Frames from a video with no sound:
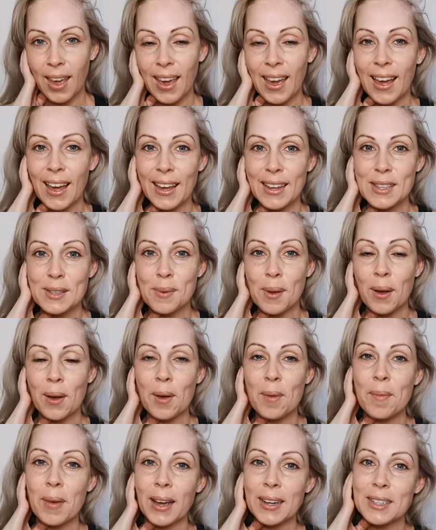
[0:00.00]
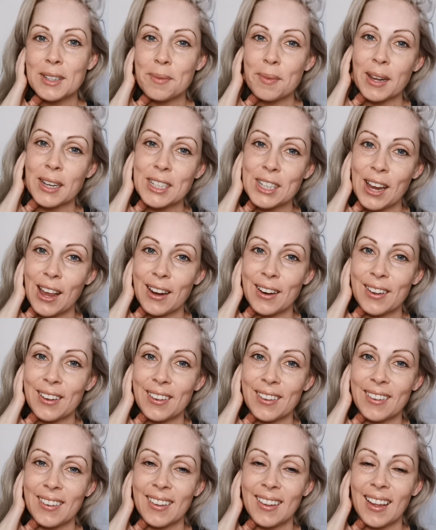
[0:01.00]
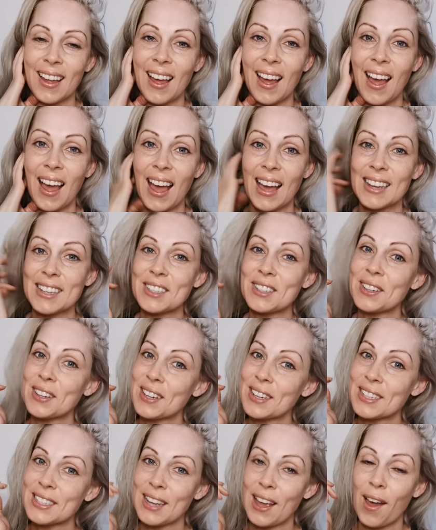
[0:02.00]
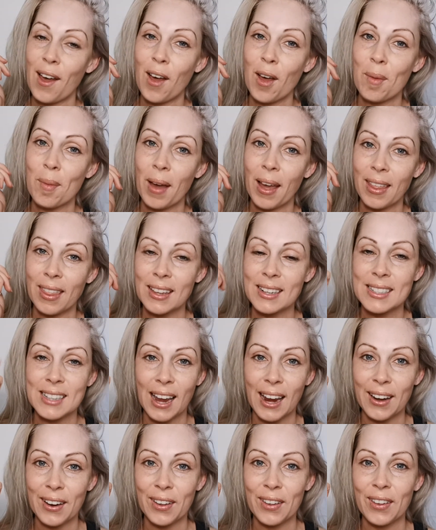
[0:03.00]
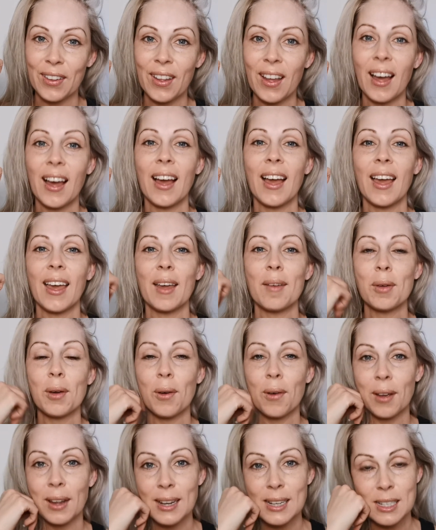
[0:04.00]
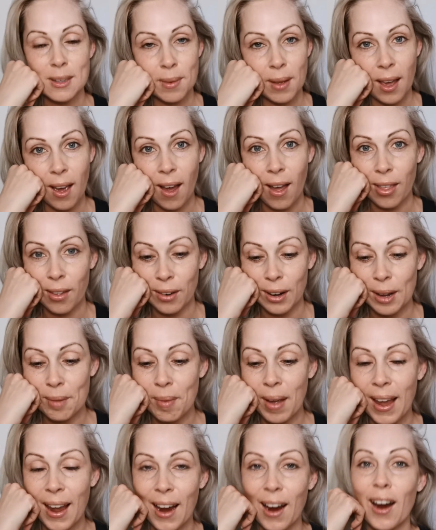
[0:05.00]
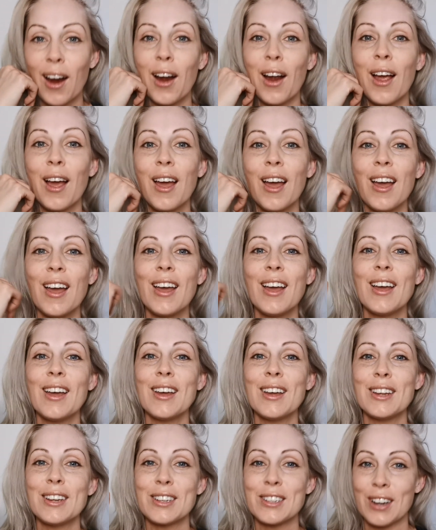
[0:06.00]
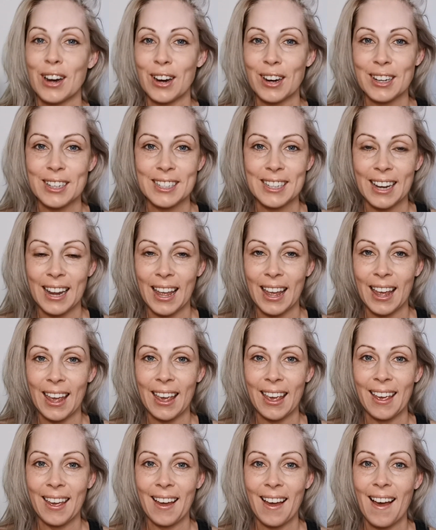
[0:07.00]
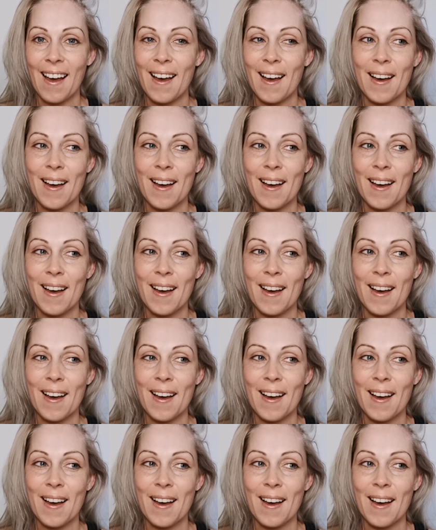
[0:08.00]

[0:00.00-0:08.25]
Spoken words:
Hey guys, welcome back to my channel. As you can tell by the title, I am going to be coloring my hair dark today.